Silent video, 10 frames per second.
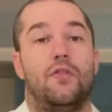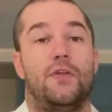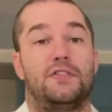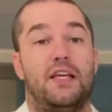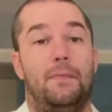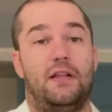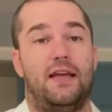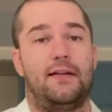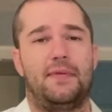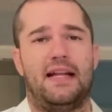They're
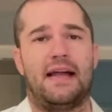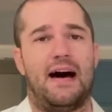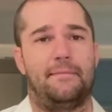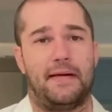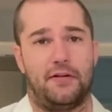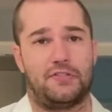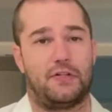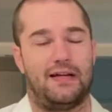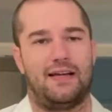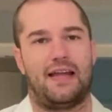typically going to be nonmetals.
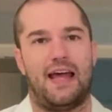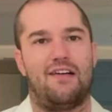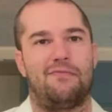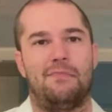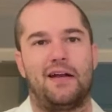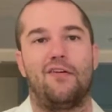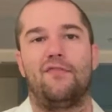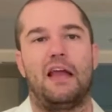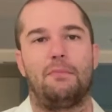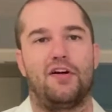You're not going to have metal
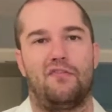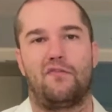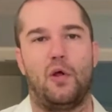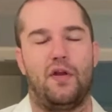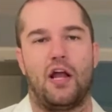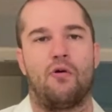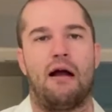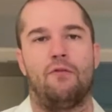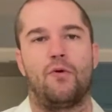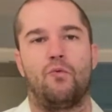vapor floating
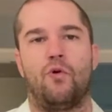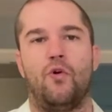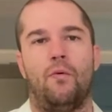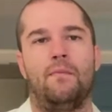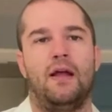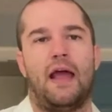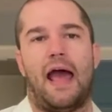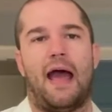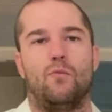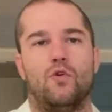around the room
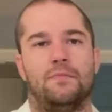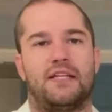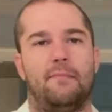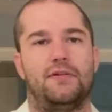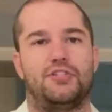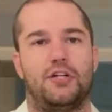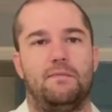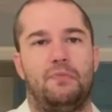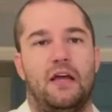at room temperature.